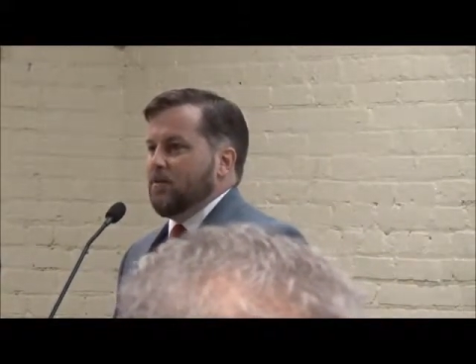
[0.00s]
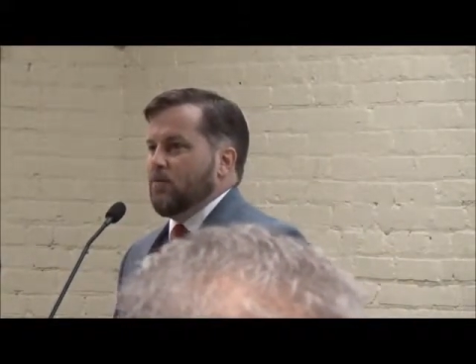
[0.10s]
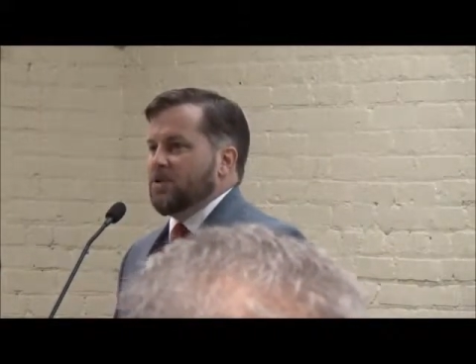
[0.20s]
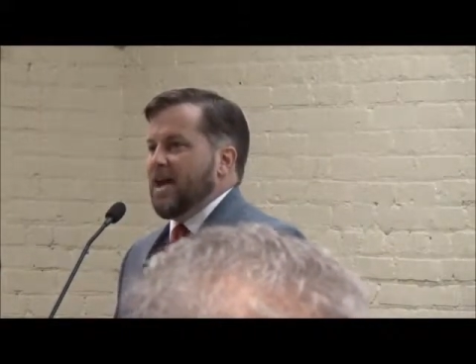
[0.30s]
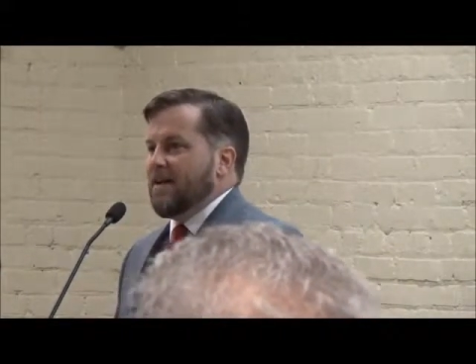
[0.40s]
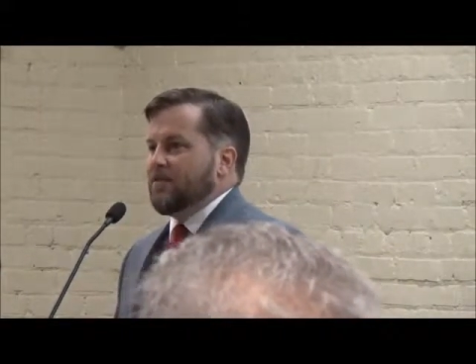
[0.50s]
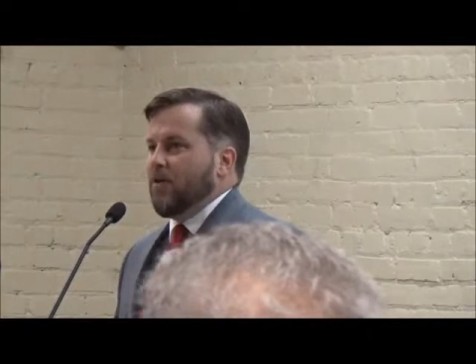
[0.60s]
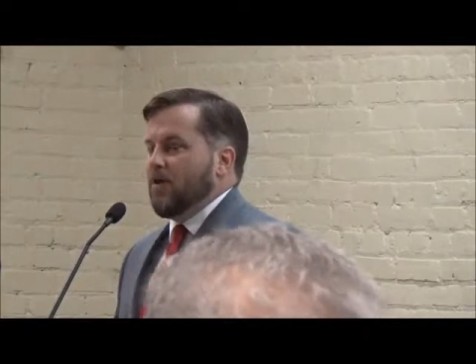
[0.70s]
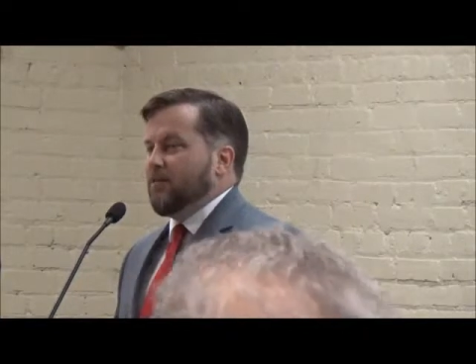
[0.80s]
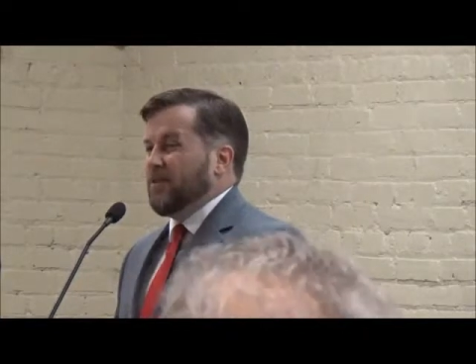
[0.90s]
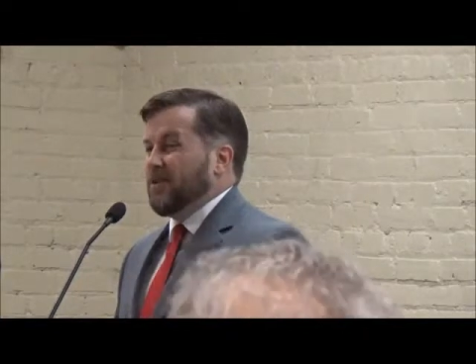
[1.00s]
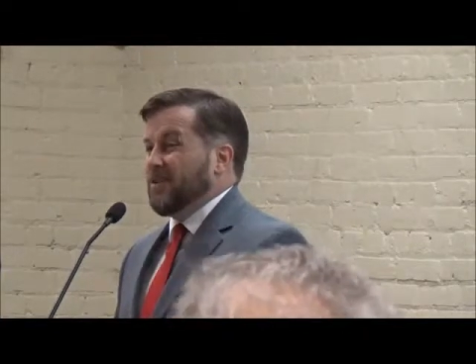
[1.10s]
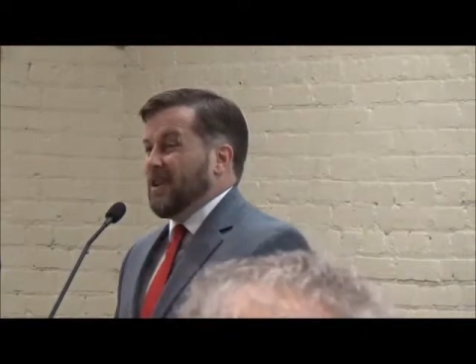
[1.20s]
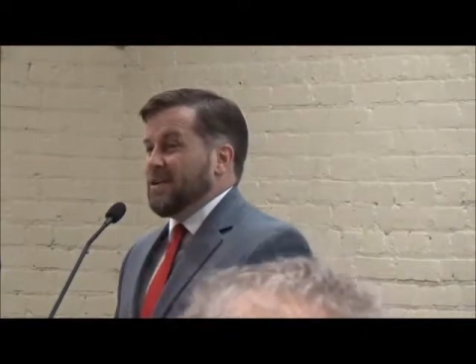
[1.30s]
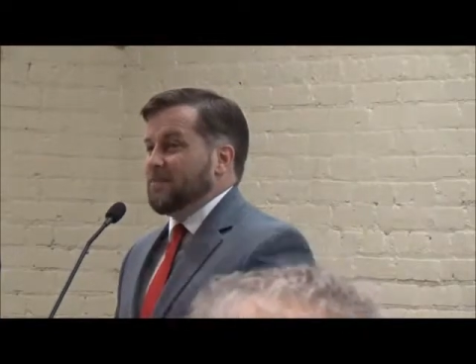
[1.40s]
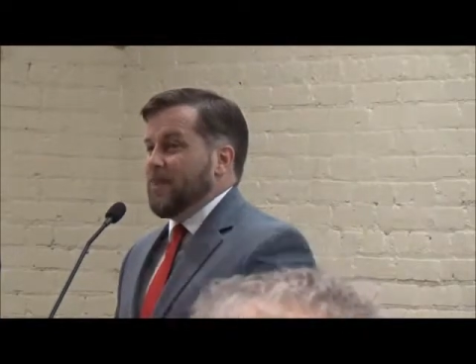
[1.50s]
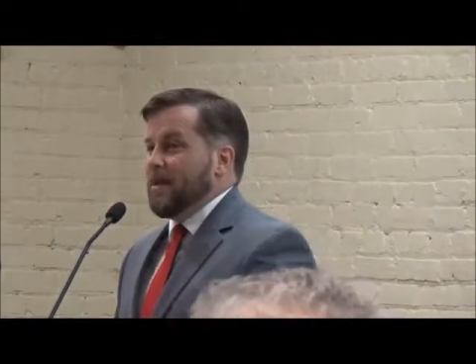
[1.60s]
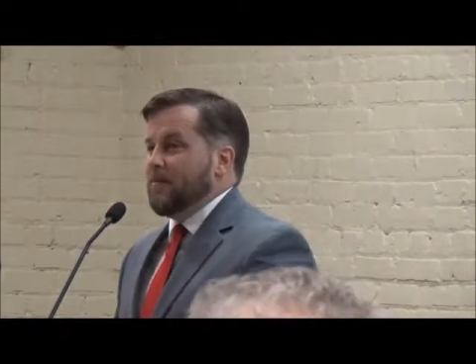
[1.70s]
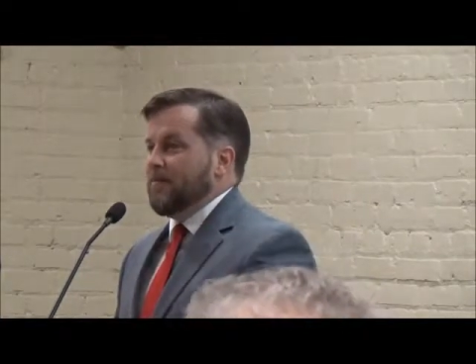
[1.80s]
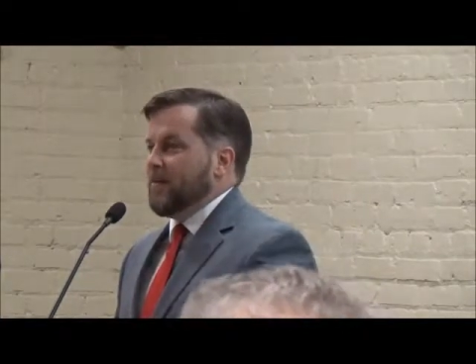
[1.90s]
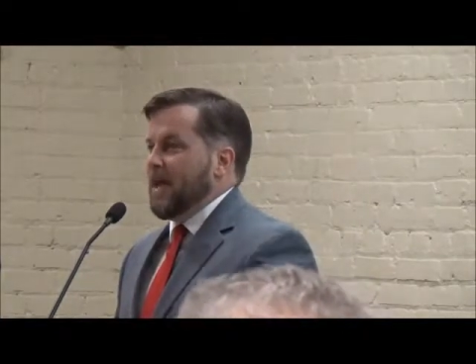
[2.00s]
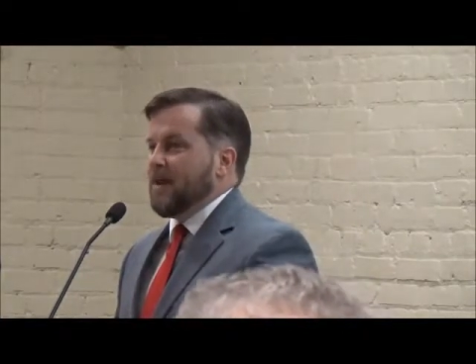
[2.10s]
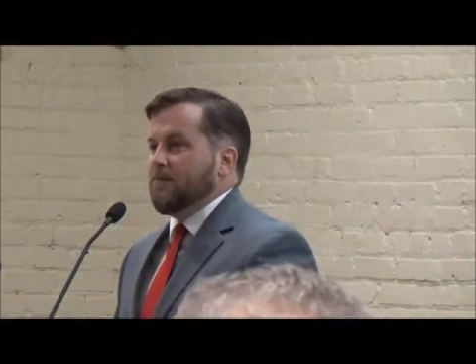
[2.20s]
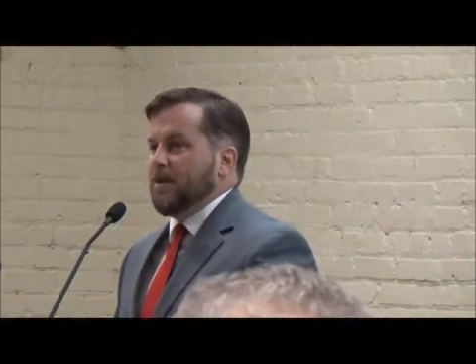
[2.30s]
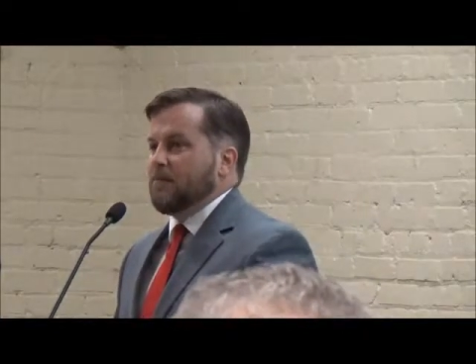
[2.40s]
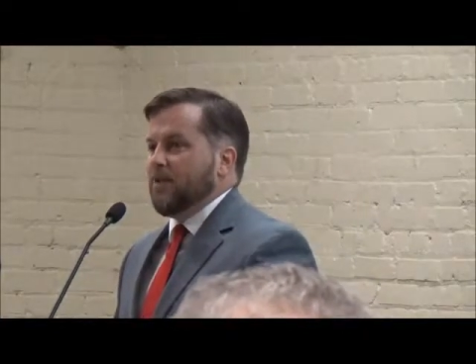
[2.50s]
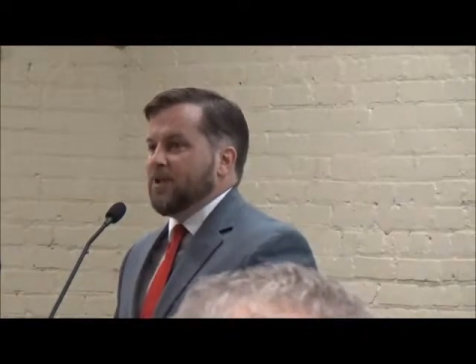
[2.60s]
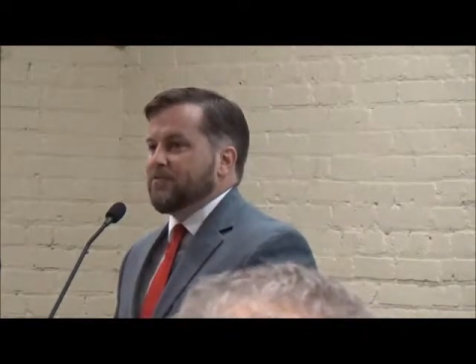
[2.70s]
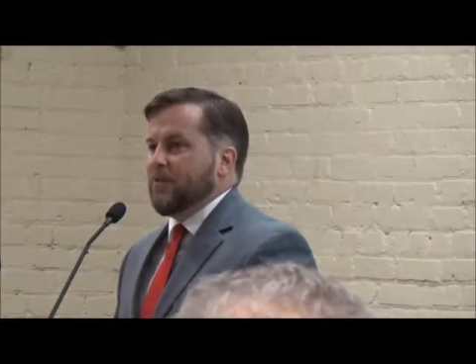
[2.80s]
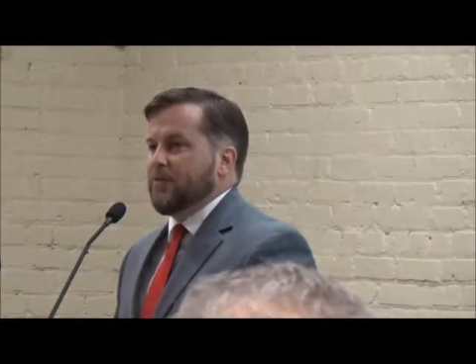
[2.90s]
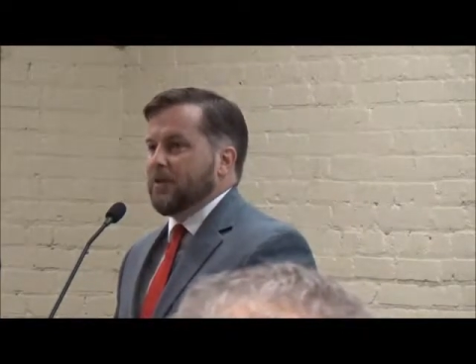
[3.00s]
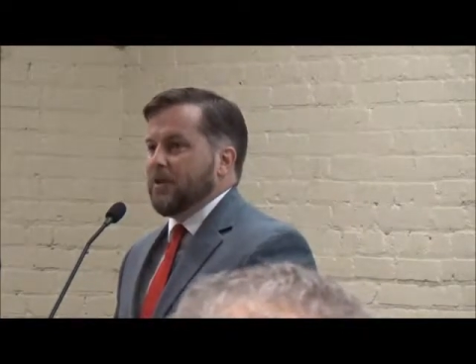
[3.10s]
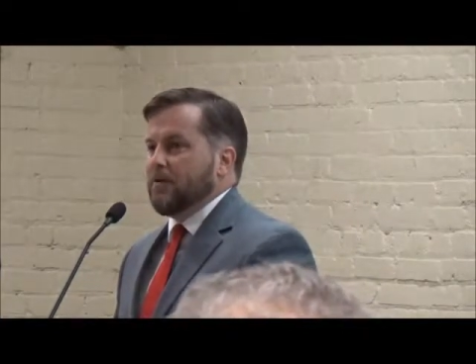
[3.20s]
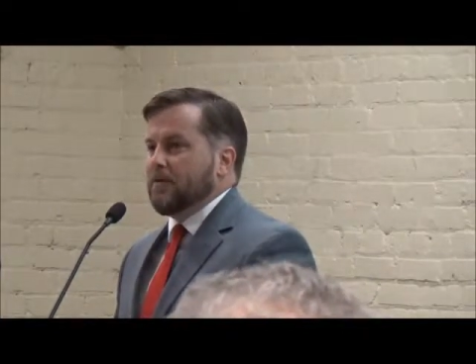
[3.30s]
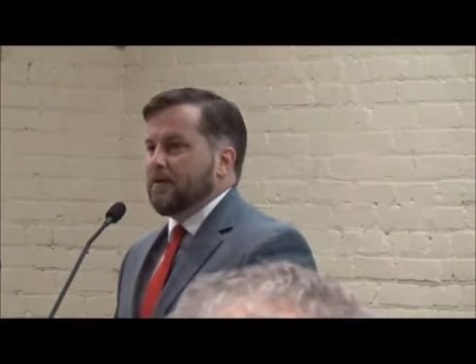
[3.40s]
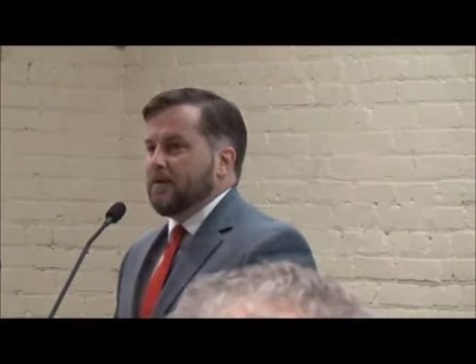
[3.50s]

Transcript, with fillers: Would you have to offer a little less maybe if you had a better place for them to go?